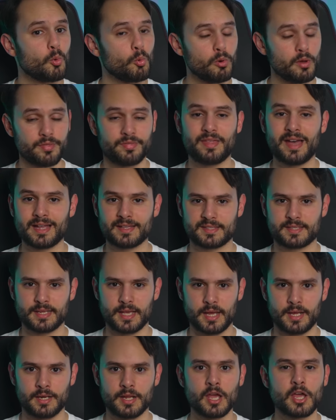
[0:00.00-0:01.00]
With that
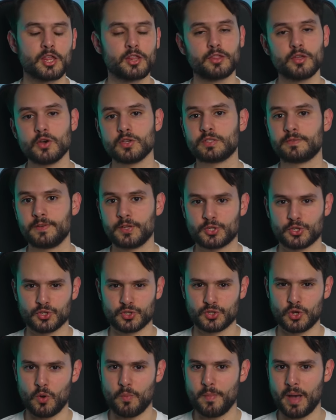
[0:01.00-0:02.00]
said, those features
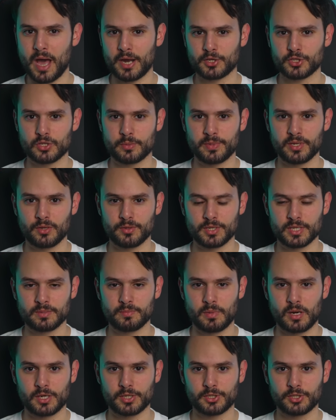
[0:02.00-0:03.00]
don't matter to me on this
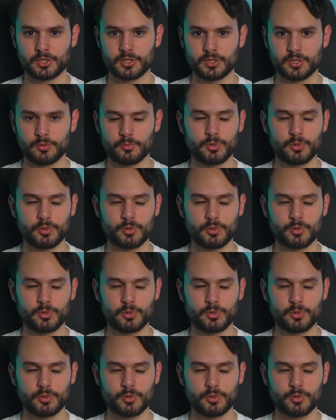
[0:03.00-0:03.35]
monitor,